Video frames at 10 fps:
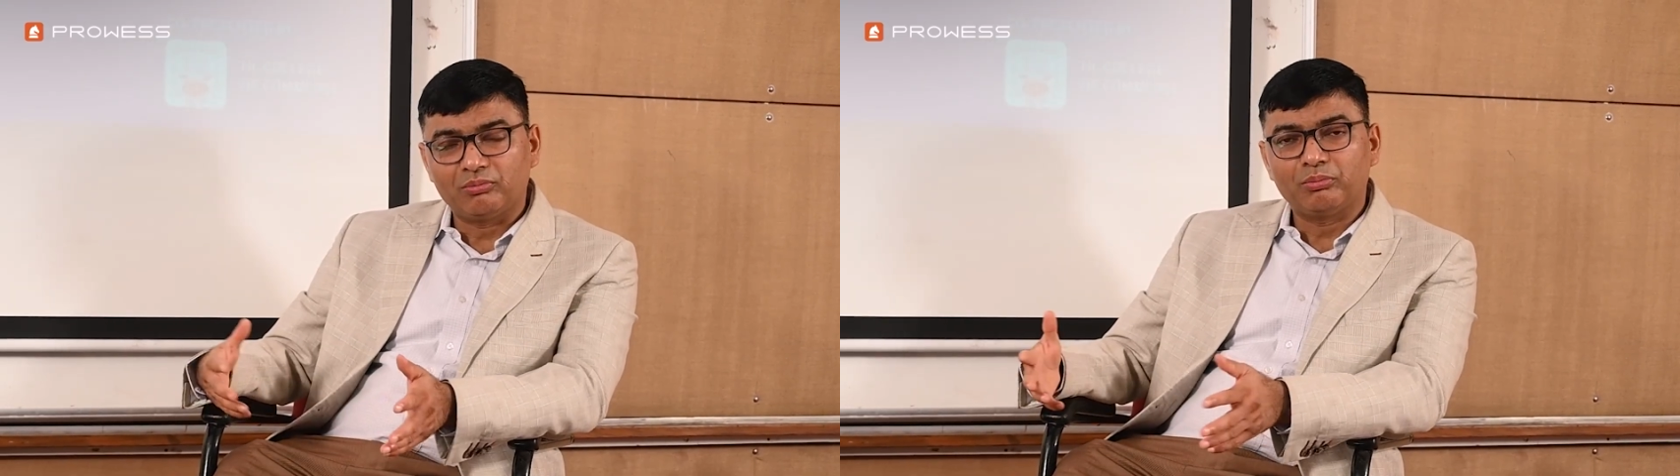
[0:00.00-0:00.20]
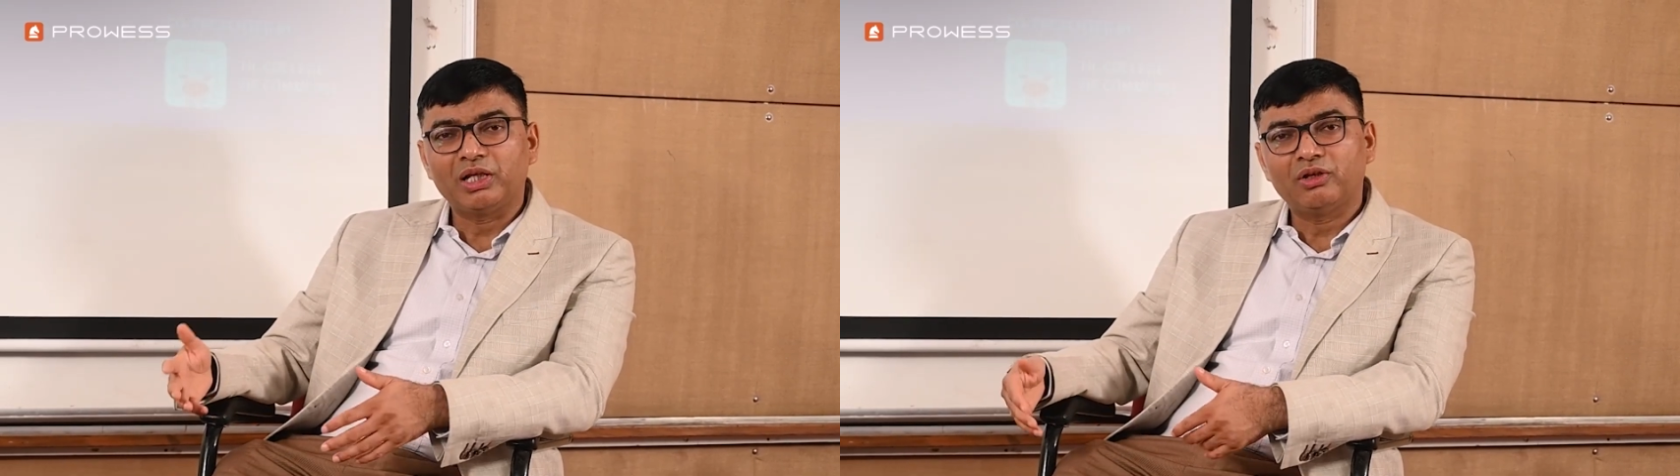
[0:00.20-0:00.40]

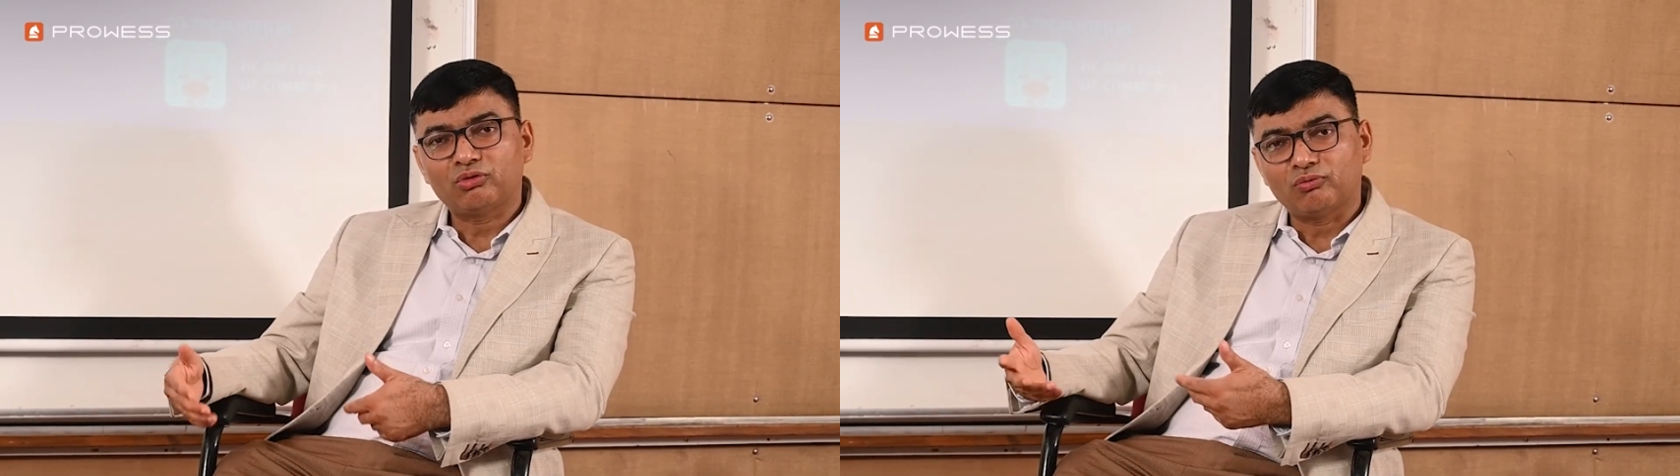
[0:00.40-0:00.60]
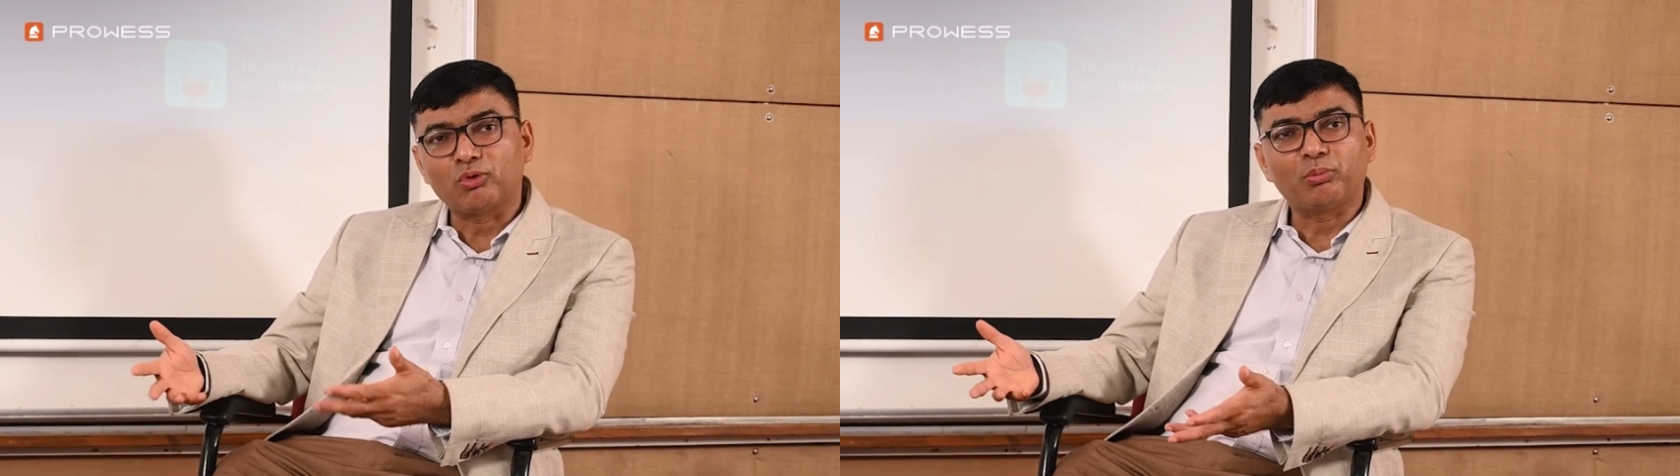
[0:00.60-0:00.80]

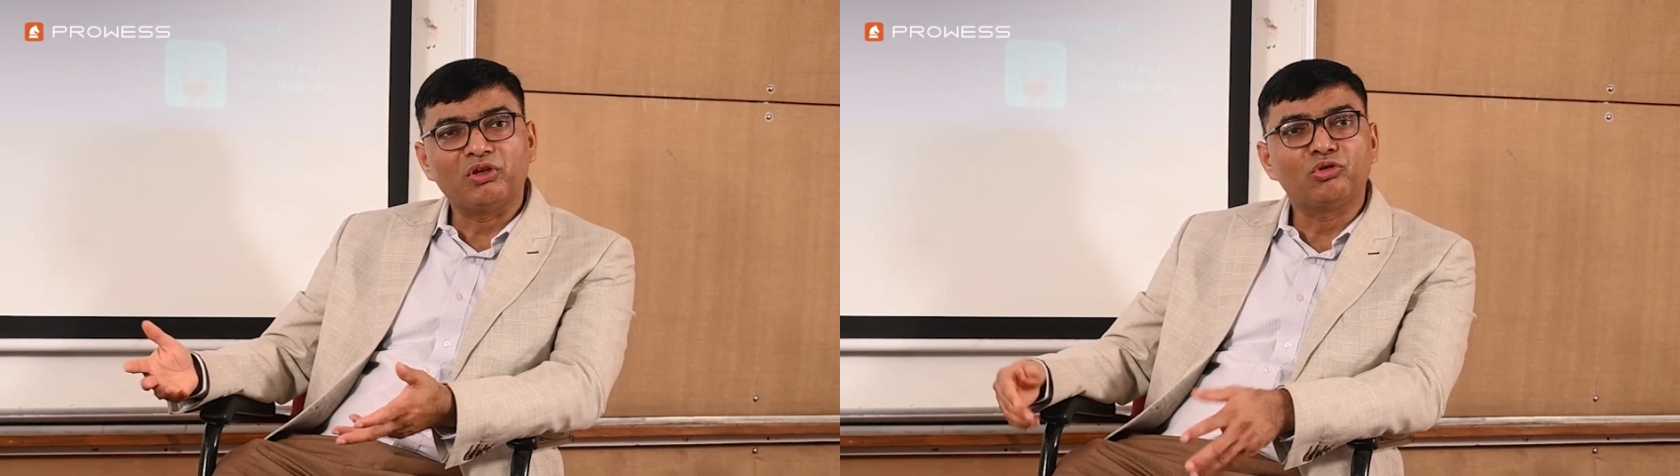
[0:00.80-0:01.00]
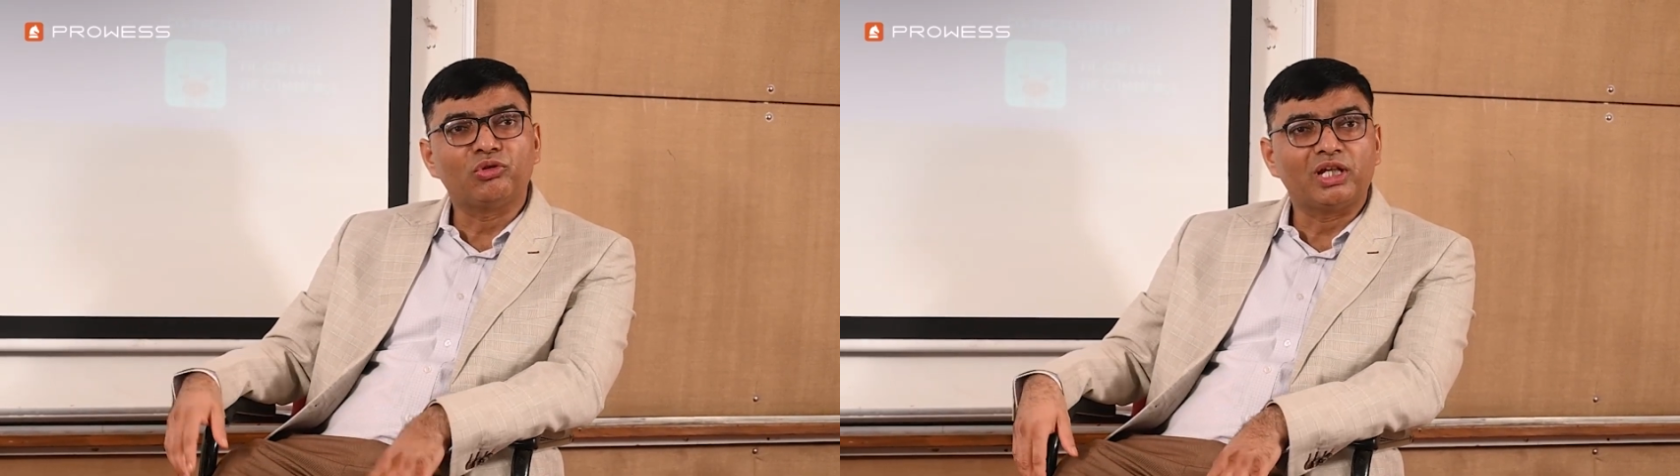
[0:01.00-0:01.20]
billions of
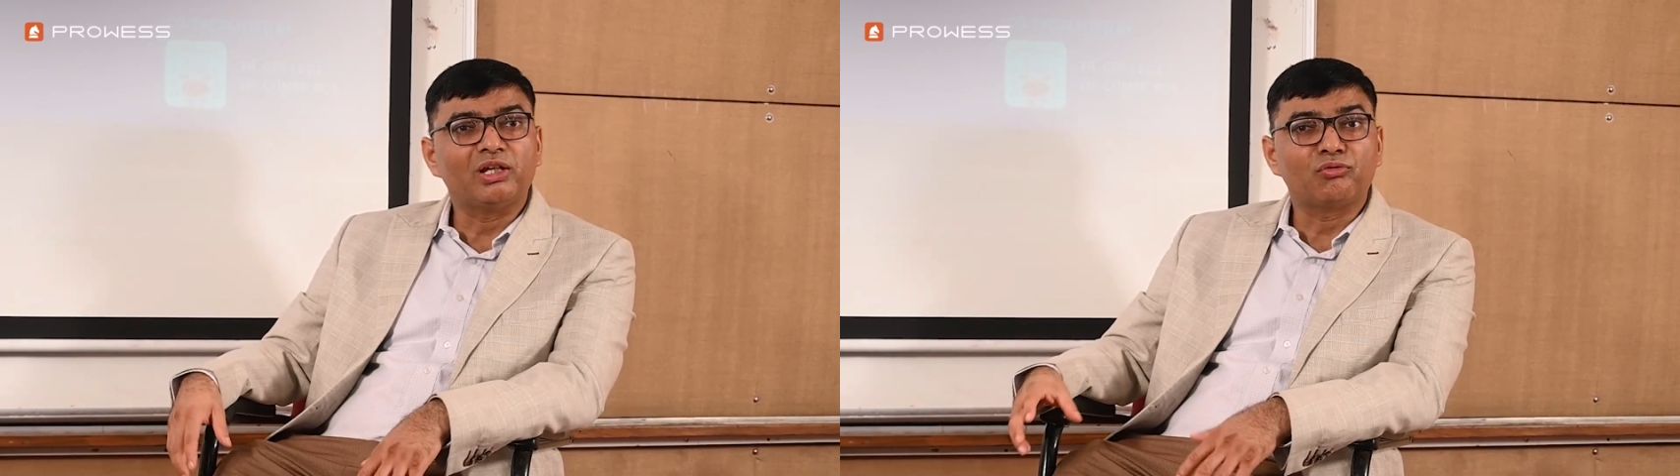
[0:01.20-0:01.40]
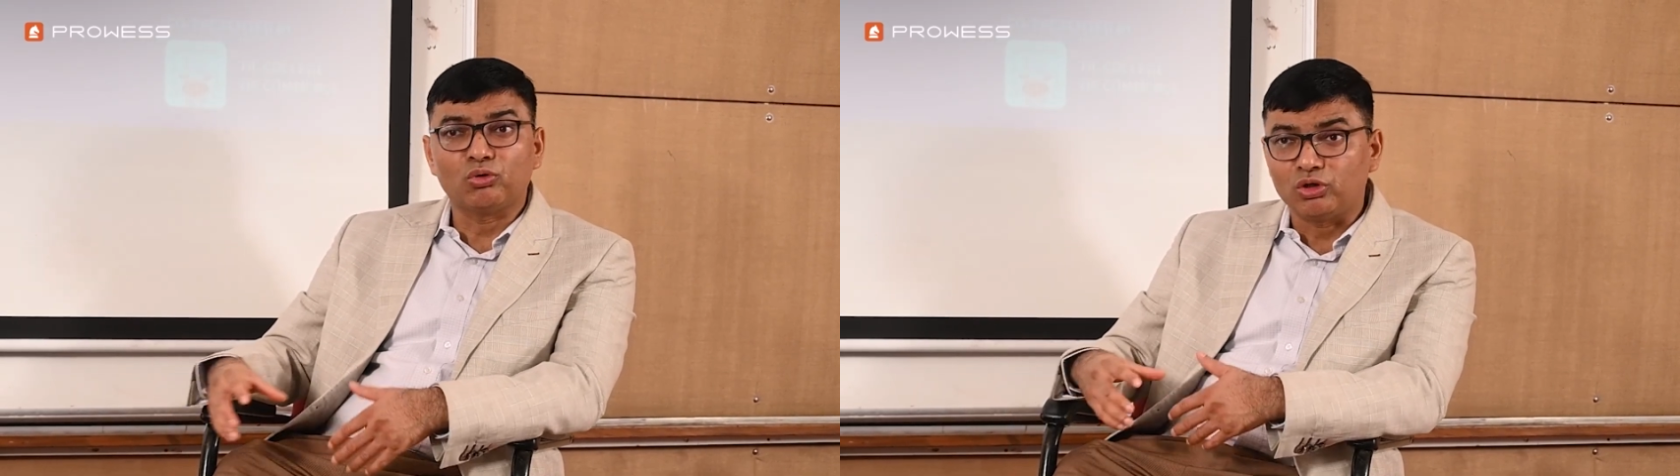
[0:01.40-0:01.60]
rupees you need
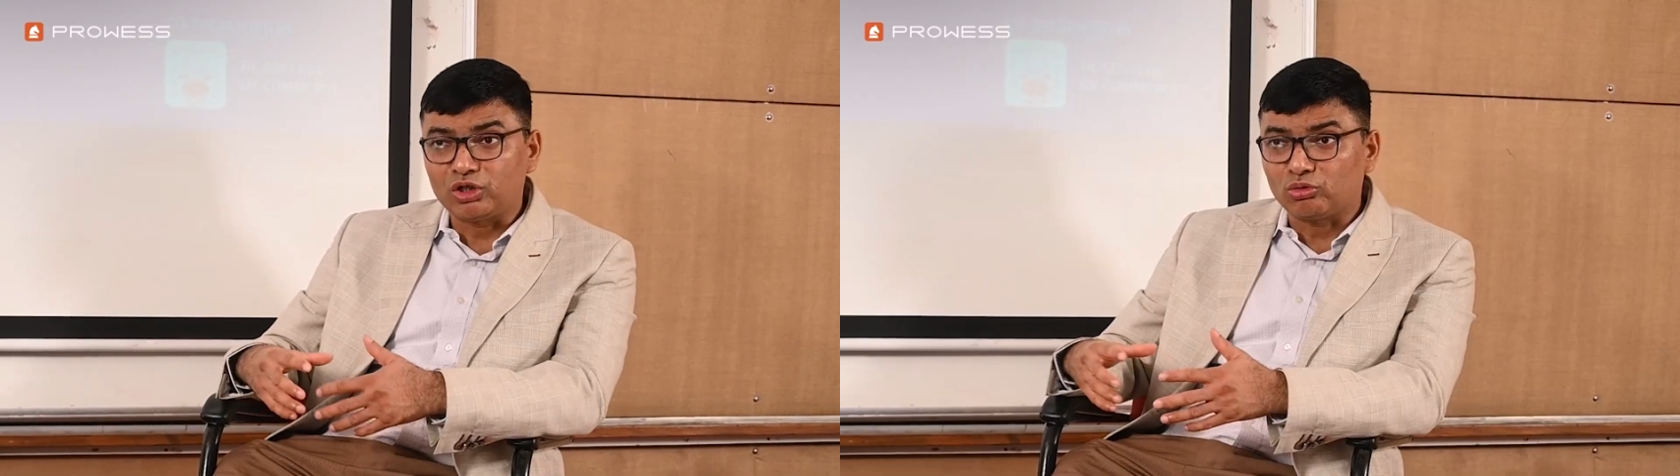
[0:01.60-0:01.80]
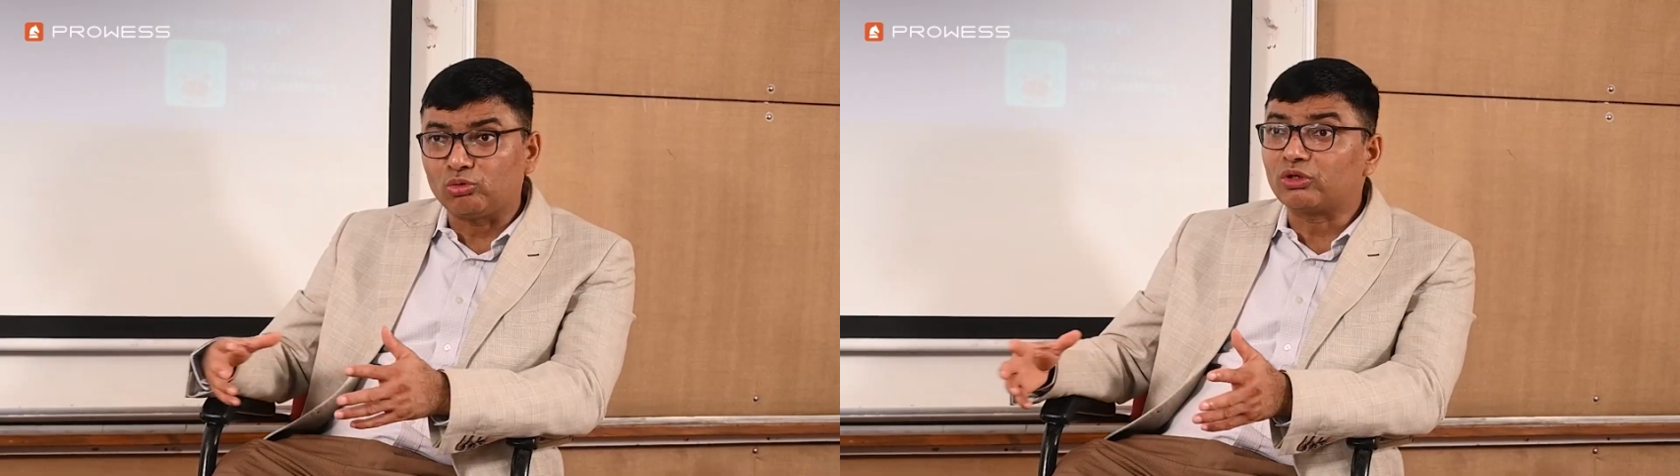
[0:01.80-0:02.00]
if you
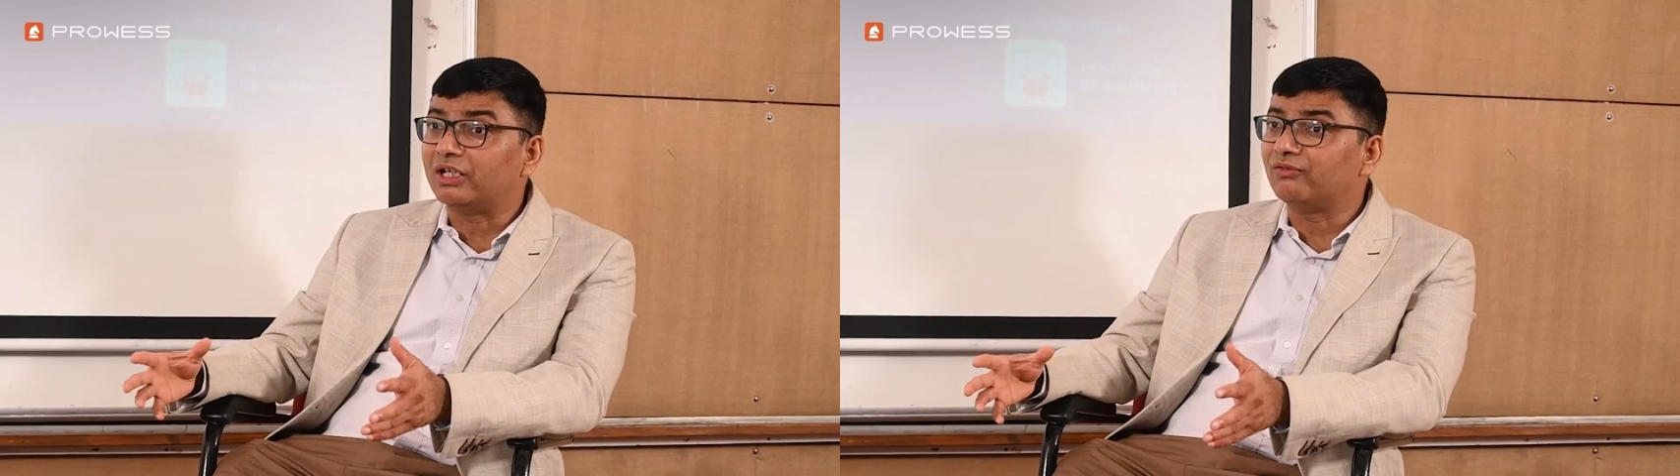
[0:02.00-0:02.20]
need to do